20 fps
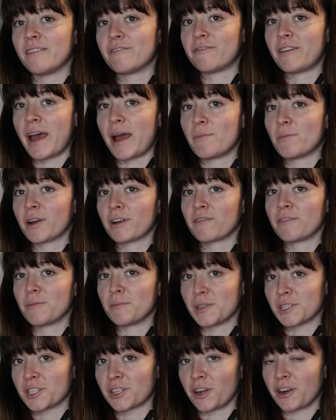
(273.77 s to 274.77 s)
fabric from
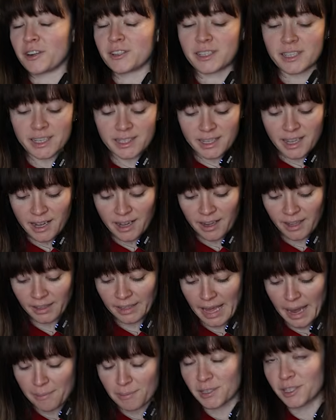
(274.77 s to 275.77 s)
the skirts is gonna
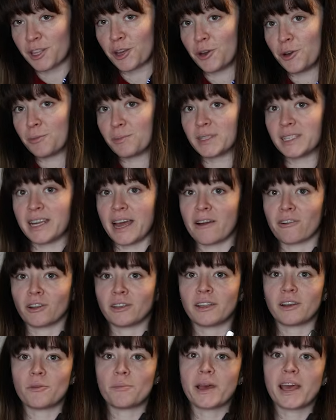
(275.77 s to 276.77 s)
collapse the hoops down a
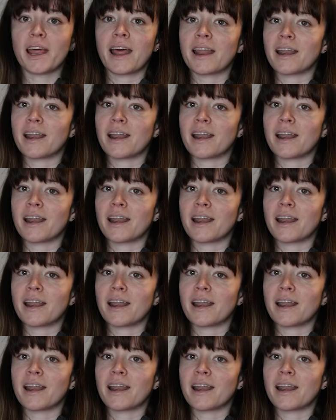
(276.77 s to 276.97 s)
little bit,